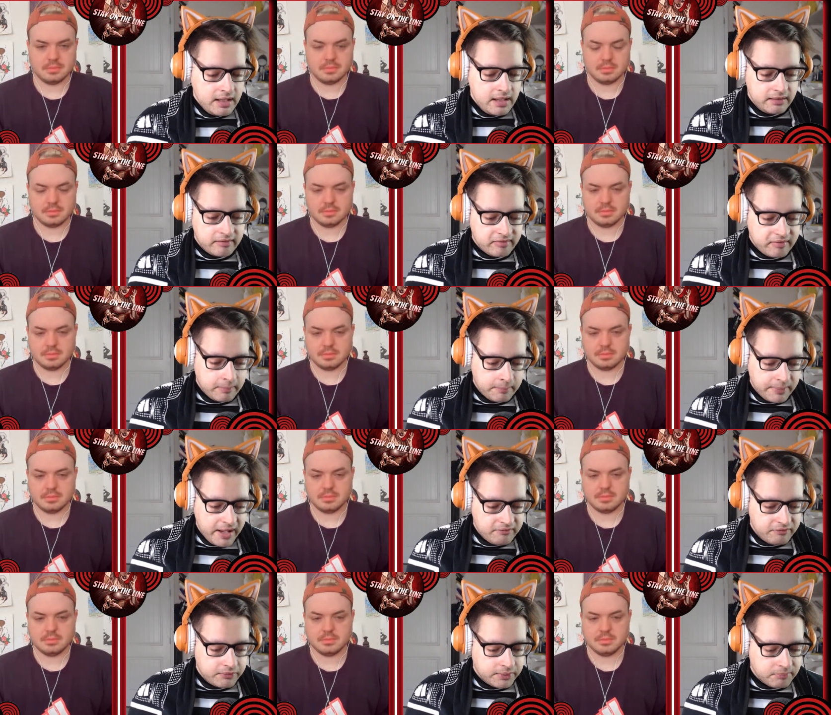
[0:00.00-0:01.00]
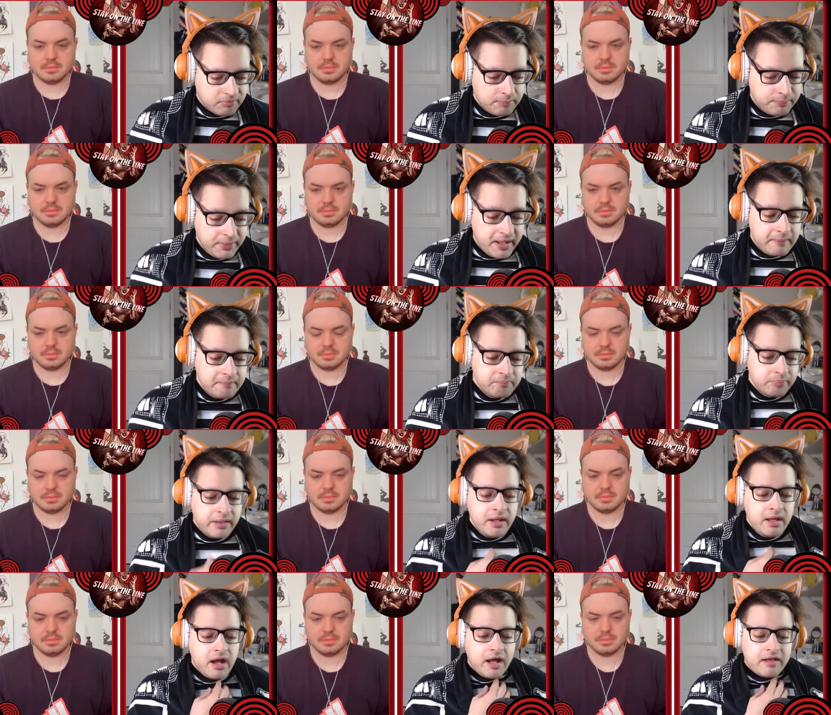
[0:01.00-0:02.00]
Speaker 1: listening platforms. But
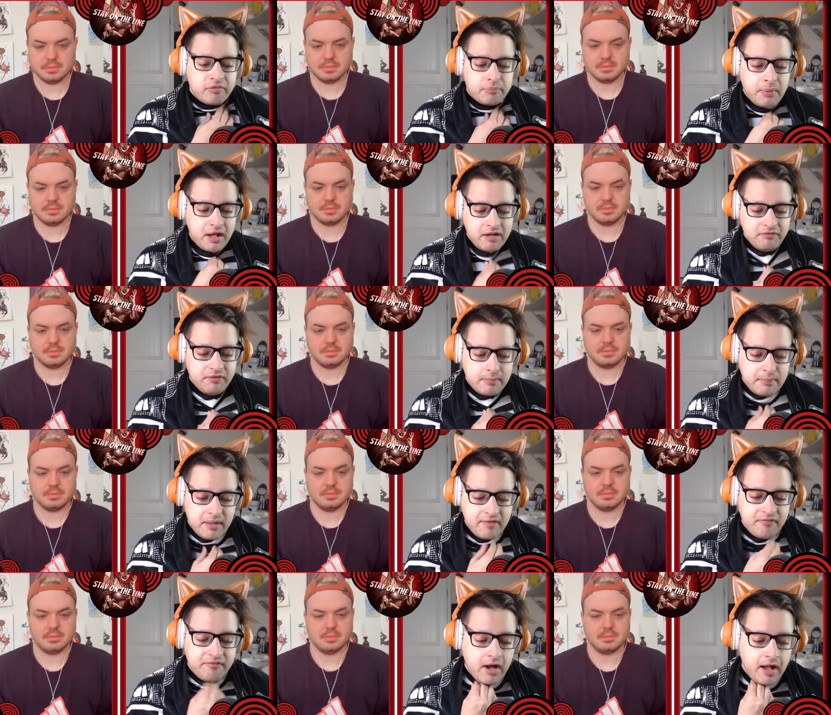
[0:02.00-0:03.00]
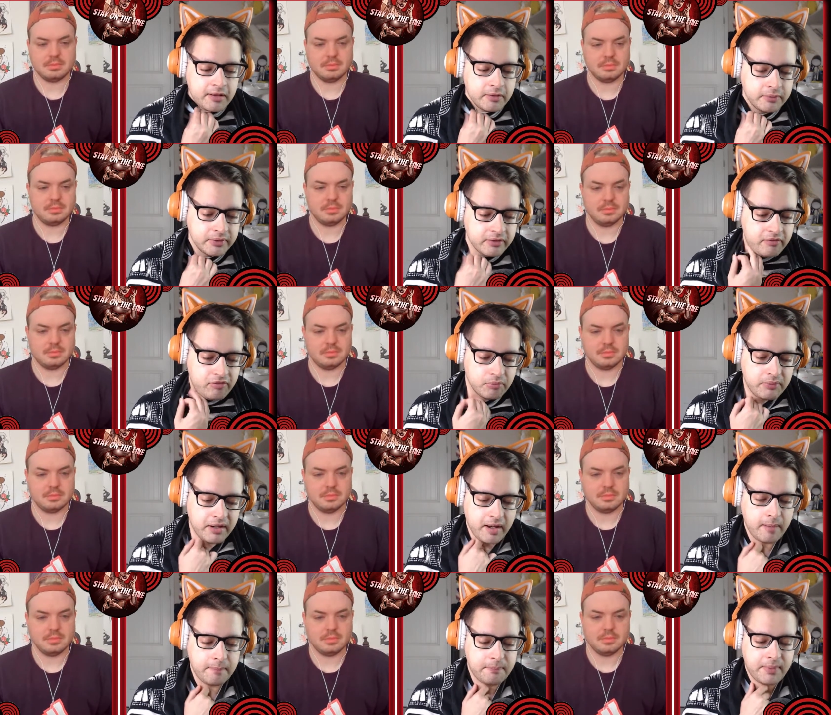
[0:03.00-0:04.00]
on Spotify, my followers went
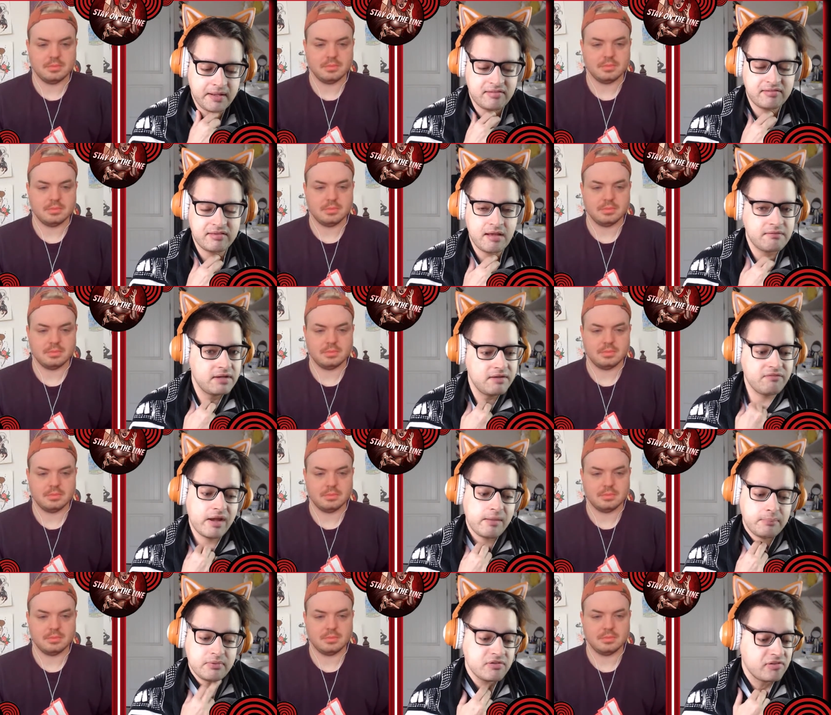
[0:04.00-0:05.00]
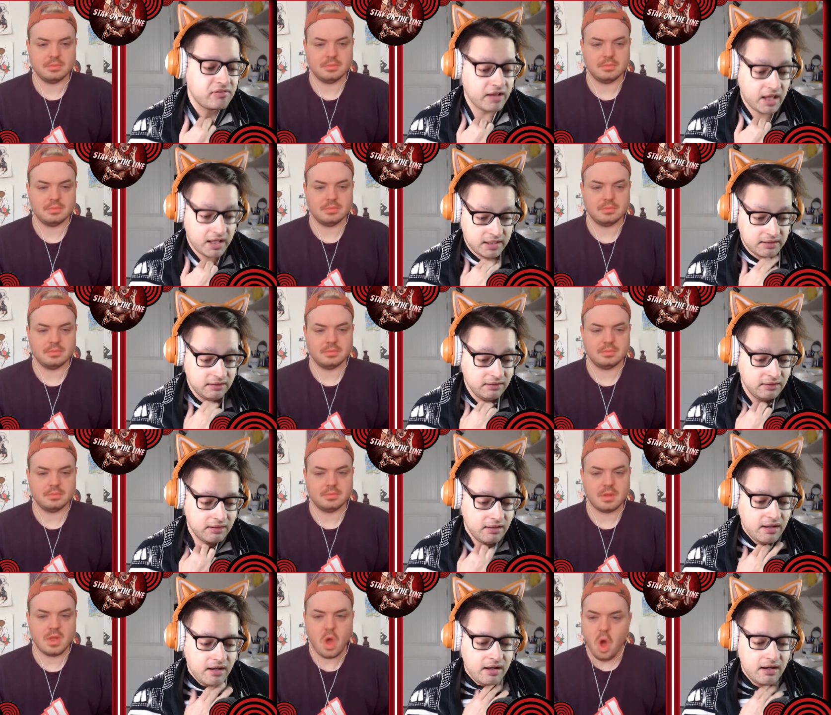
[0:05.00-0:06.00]
up by 75%.
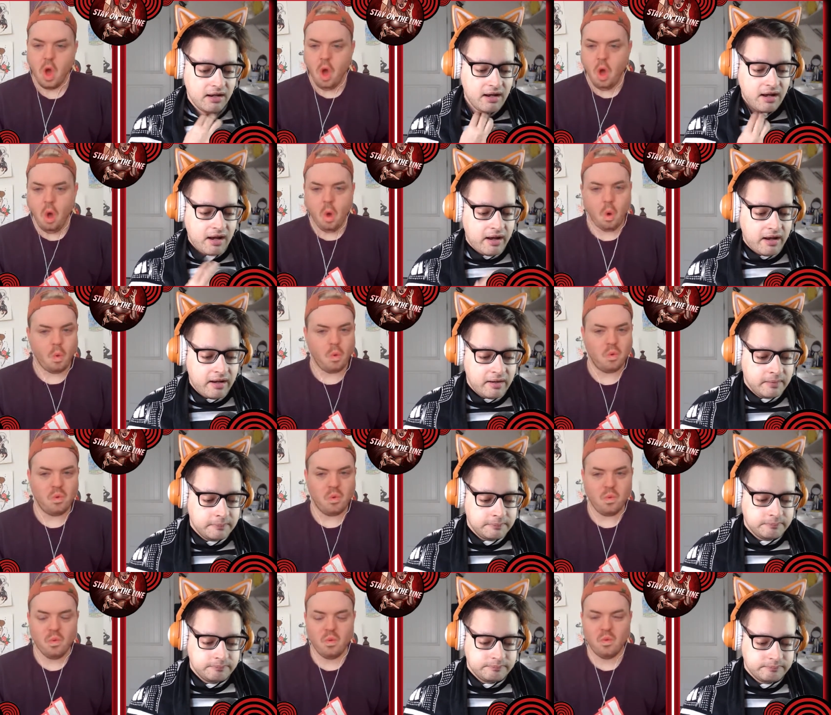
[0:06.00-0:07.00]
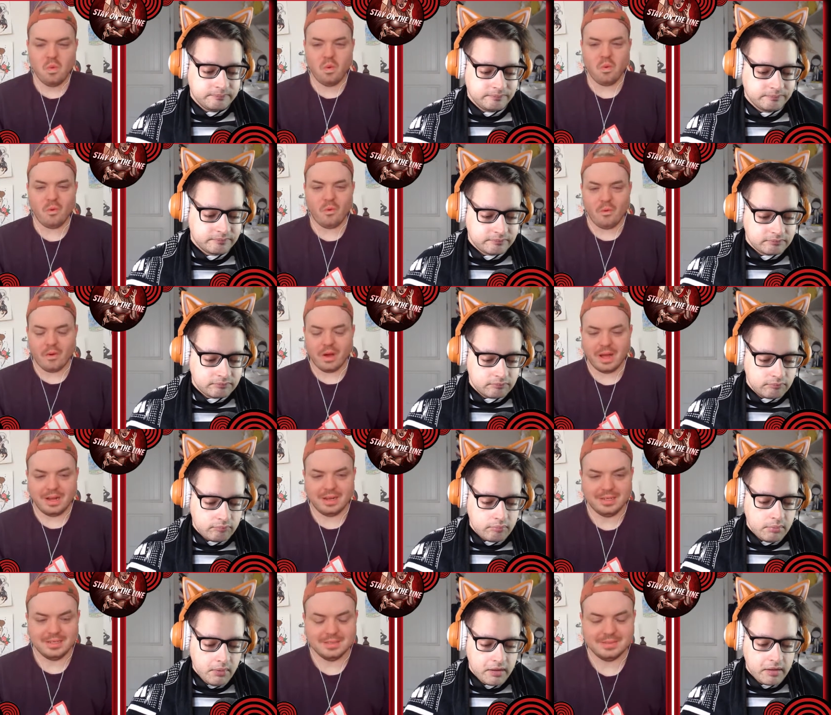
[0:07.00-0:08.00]
Speaker 2: Ooh.
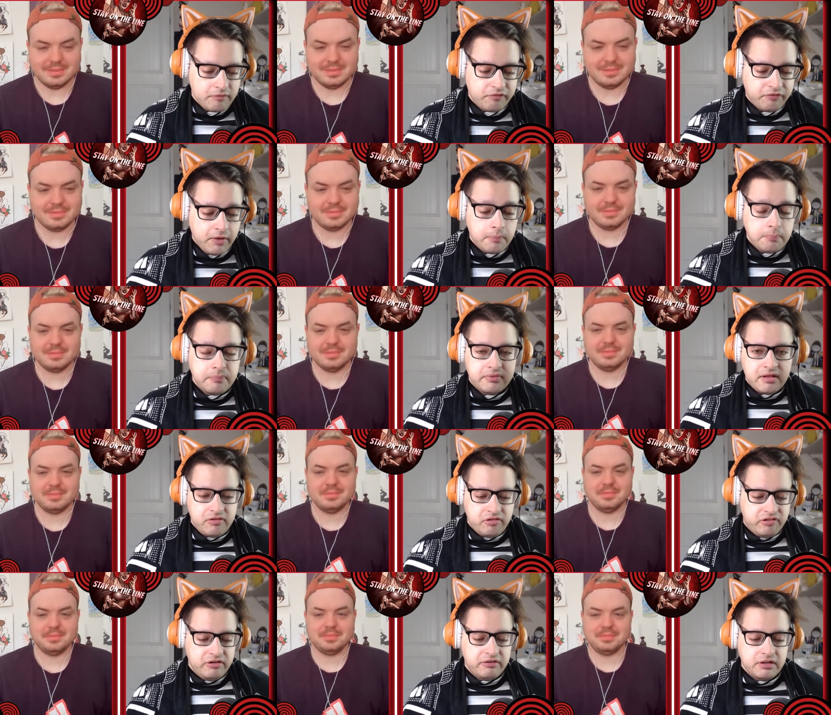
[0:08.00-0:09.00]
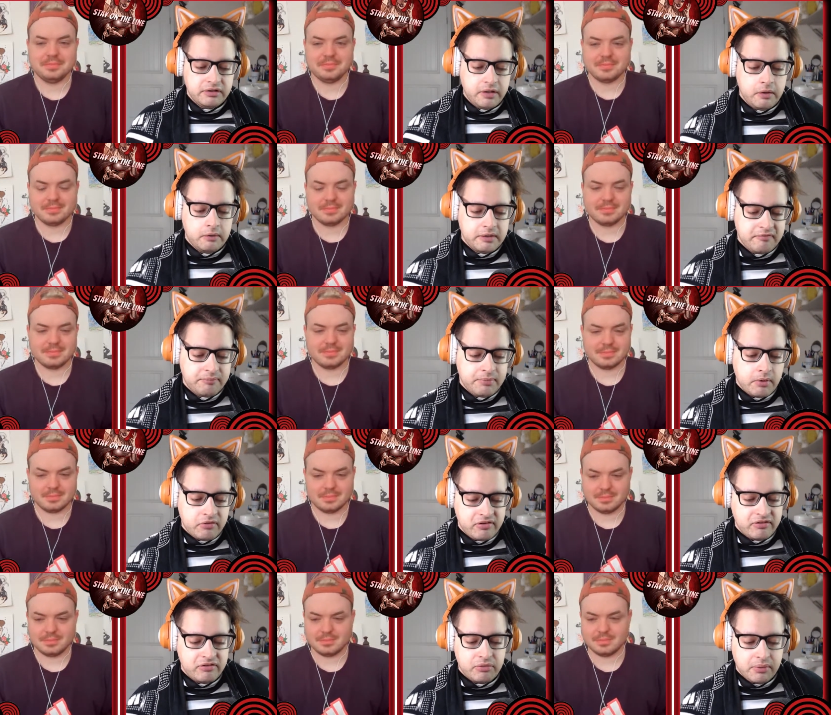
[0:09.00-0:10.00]
Speaker 1: From this year alone, I've
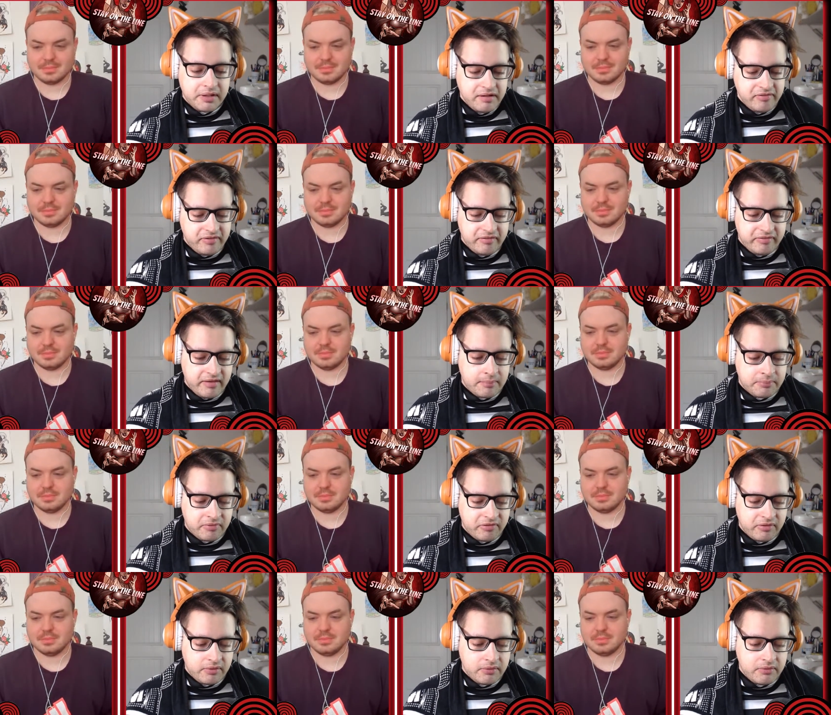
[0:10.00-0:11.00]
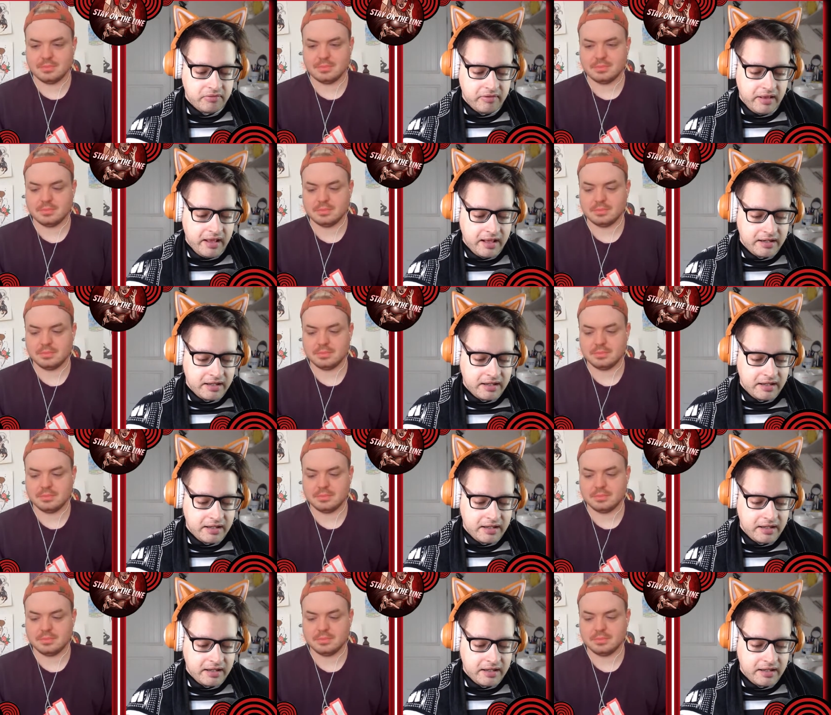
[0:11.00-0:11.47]
posted 26 episodes, and